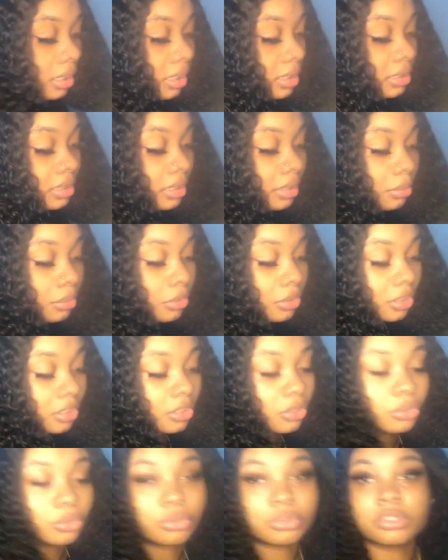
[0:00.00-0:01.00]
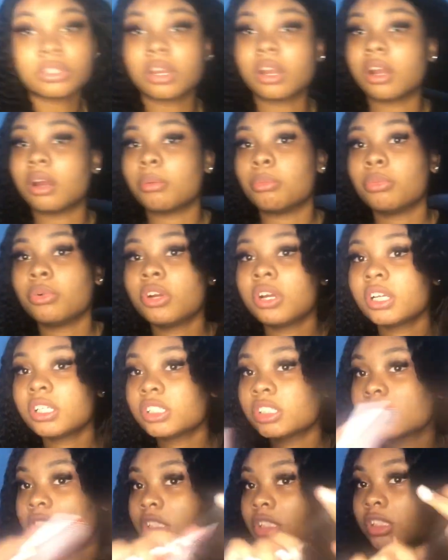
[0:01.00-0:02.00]
Then we're gonna use our
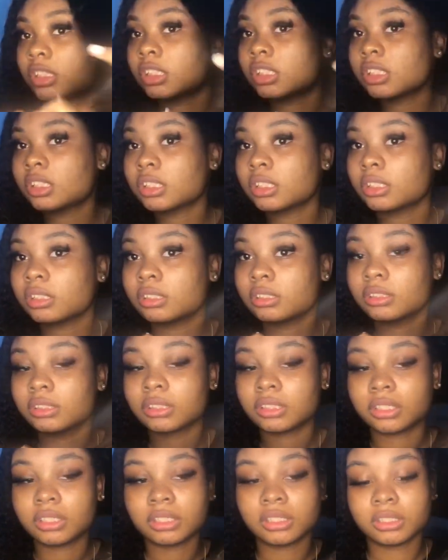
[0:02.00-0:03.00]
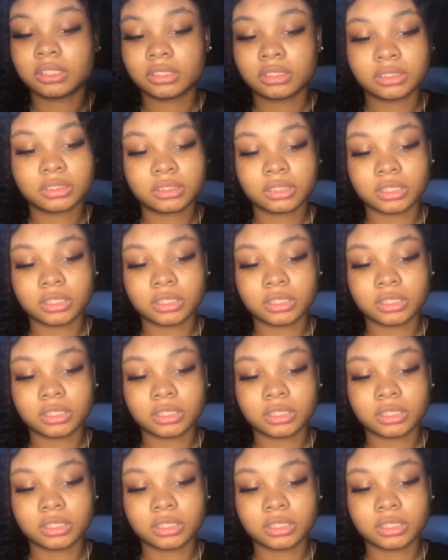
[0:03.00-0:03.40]
brush to